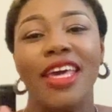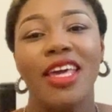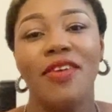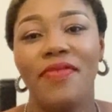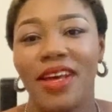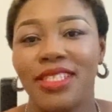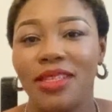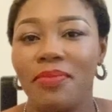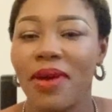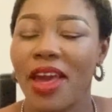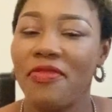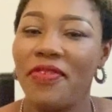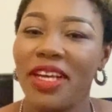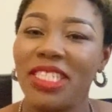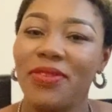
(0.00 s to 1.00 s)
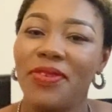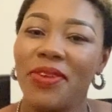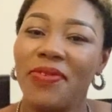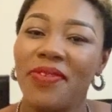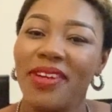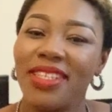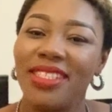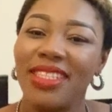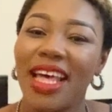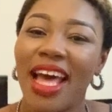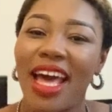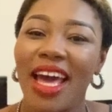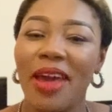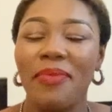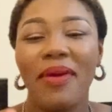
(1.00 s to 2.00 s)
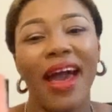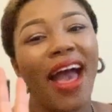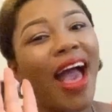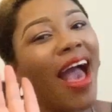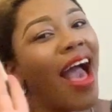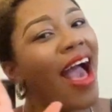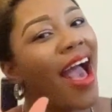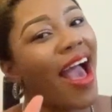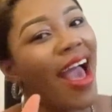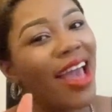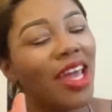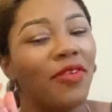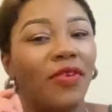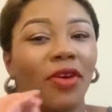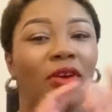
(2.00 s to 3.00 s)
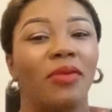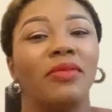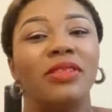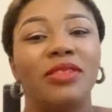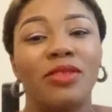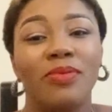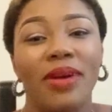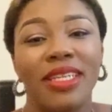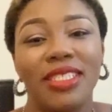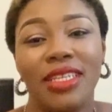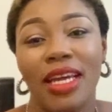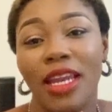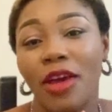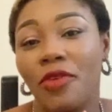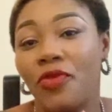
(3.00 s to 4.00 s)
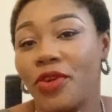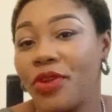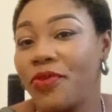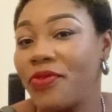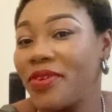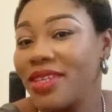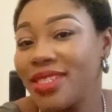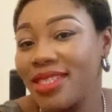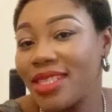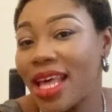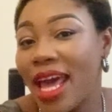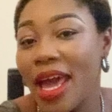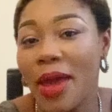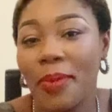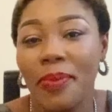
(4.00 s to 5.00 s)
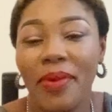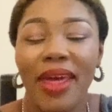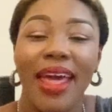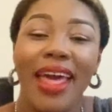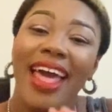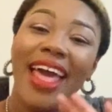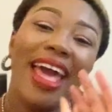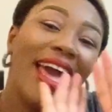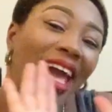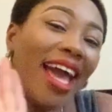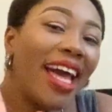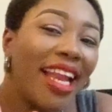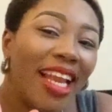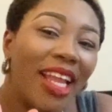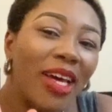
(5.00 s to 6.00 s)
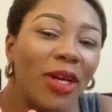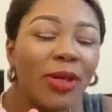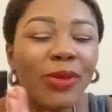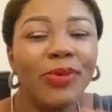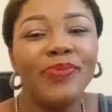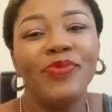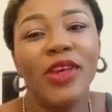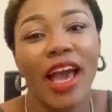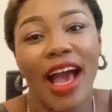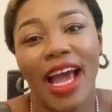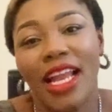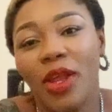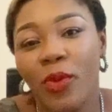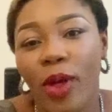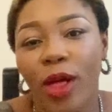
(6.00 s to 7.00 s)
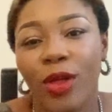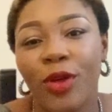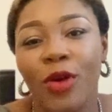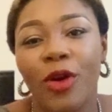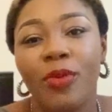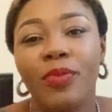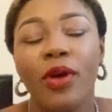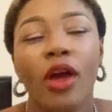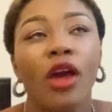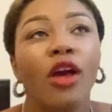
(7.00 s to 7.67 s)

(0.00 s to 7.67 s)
If you are seeing my friends for the first time, hi. If you're coming to my channel for the first time, hello. You're highly welcome.